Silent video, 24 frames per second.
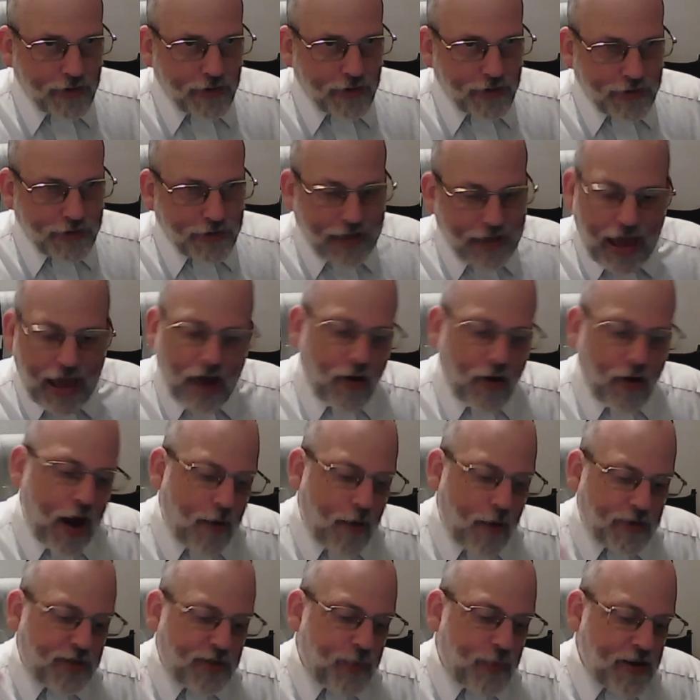Now, how
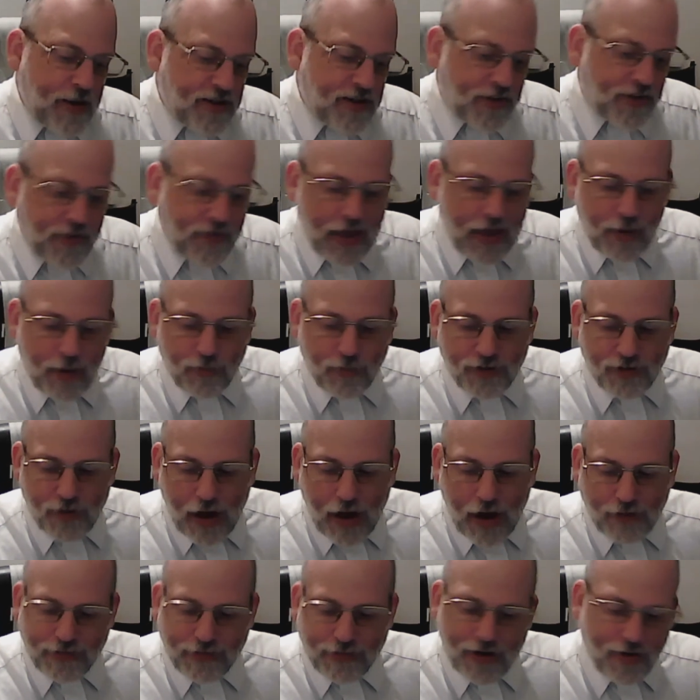many species of animals are
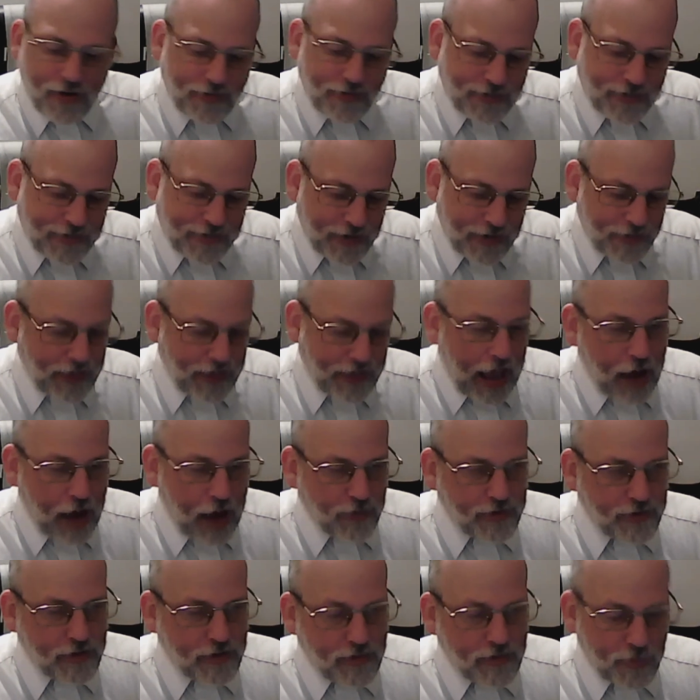out there?
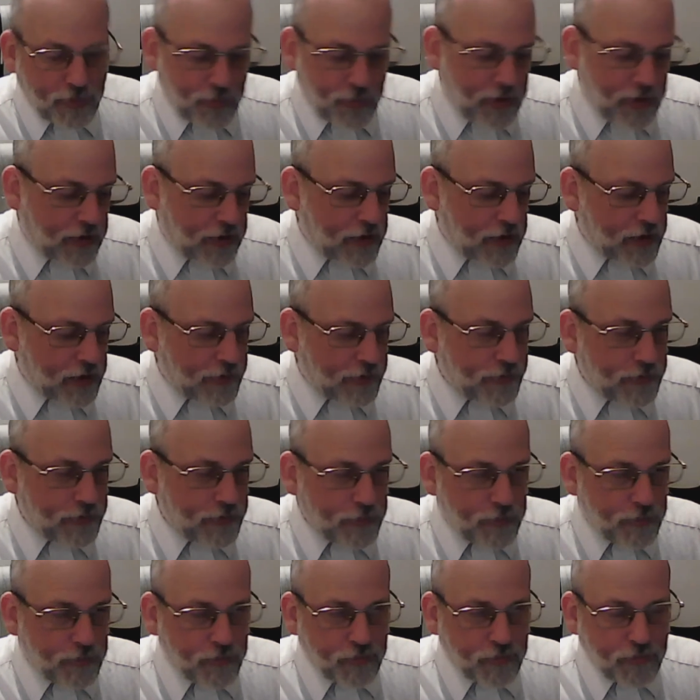Thousands? Millions?
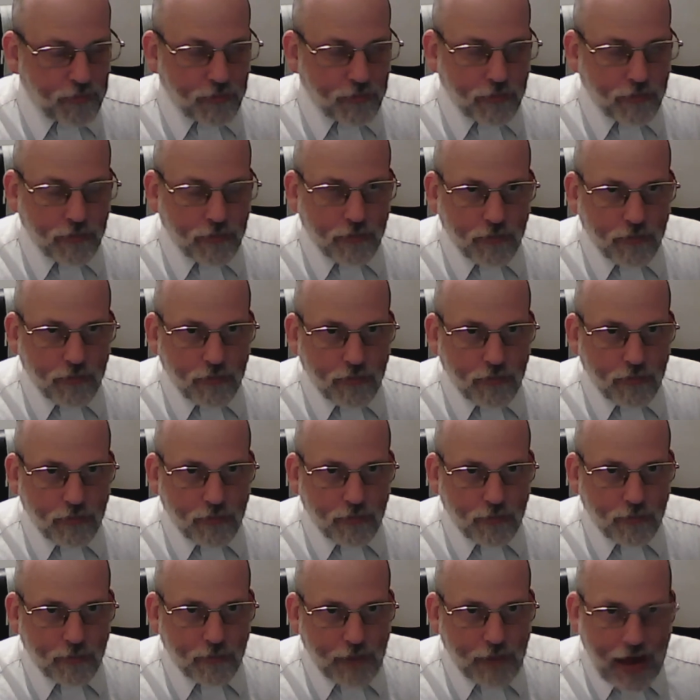
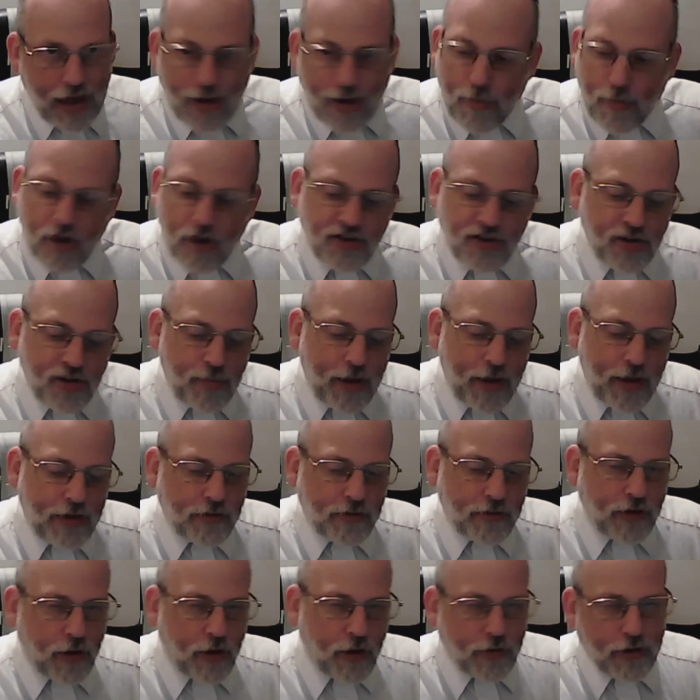How did Moshe Rabbeinu
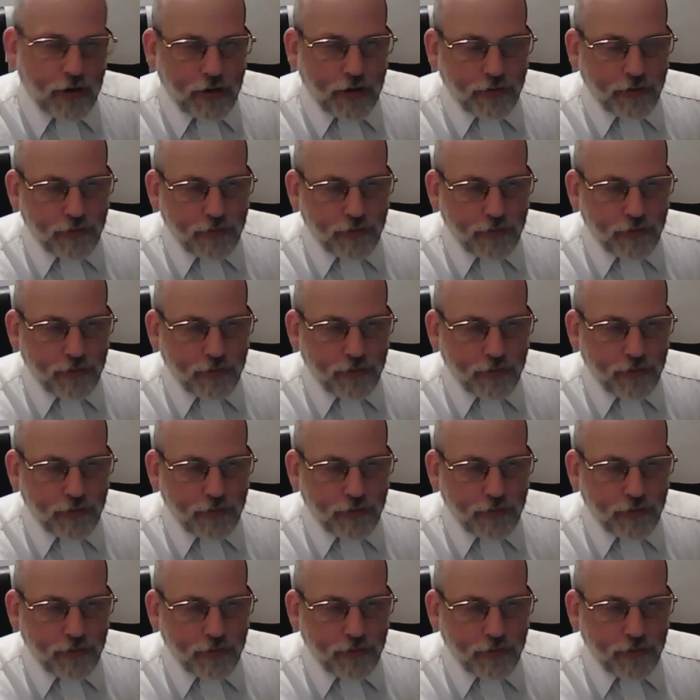know that?